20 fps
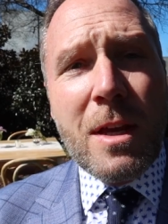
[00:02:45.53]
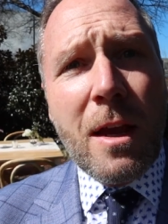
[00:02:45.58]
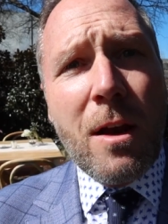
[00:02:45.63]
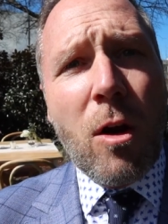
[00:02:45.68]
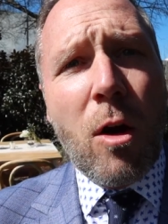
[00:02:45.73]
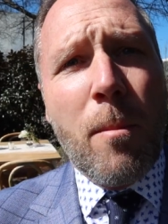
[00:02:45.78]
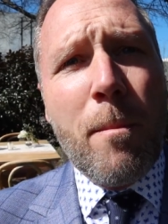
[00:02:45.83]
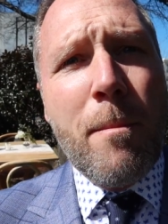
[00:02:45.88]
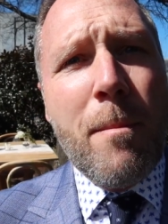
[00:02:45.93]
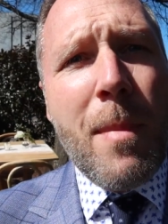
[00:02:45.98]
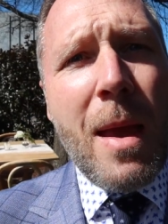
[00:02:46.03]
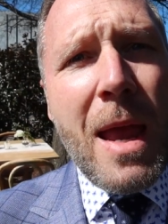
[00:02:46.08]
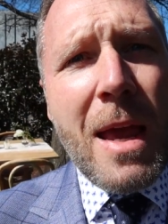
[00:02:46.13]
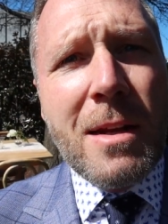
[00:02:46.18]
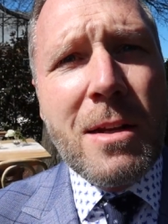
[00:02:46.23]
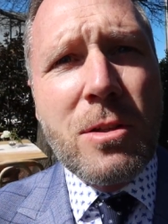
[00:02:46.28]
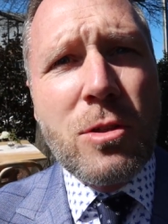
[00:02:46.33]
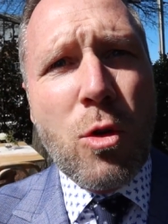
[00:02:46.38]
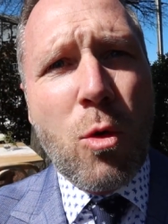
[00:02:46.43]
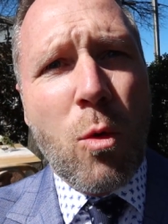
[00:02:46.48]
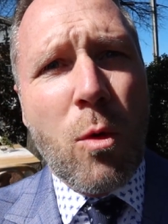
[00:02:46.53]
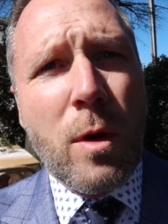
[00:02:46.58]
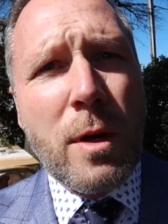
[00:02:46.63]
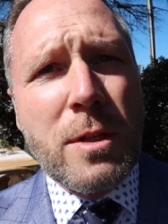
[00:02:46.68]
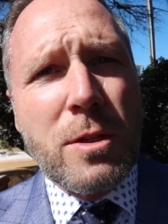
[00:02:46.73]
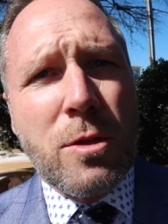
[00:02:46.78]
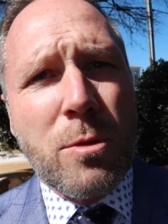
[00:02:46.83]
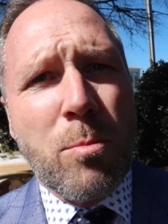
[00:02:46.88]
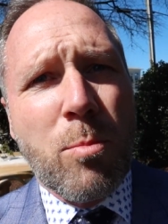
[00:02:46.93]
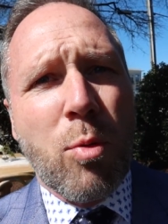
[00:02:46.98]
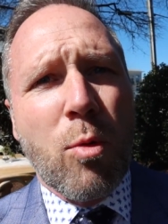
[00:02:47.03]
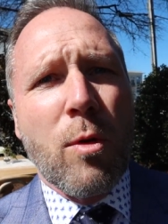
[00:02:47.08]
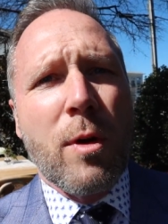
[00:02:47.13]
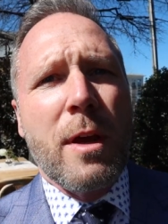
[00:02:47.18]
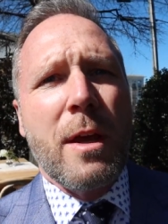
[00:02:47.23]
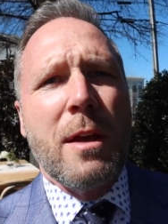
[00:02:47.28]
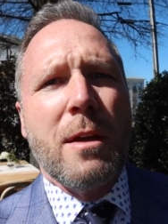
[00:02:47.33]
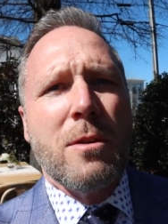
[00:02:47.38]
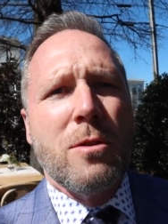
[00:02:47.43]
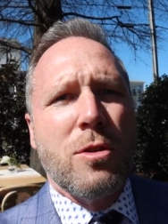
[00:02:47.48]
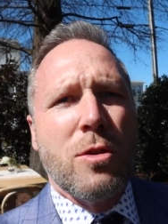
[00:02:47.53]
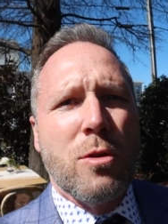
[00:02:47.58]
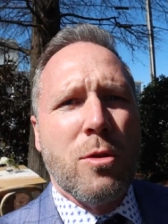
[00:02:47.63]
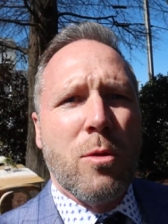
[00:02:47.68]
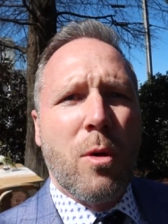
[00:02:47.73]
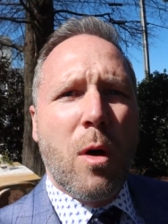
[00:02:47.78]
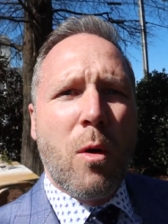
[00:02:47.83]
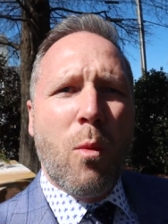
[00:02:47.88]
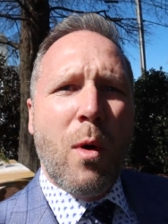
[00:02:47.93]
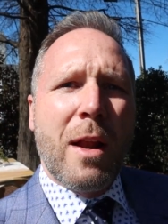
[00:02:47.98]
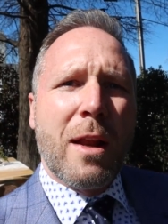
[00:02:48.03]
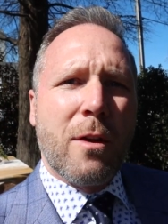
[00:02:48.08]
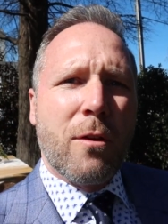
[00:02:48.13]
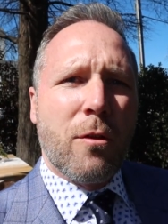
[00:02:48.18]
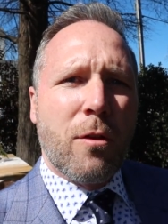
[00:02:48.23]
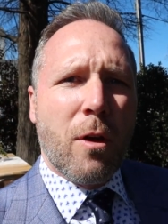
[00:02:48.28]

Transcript: say are mandatory to bring to a wedding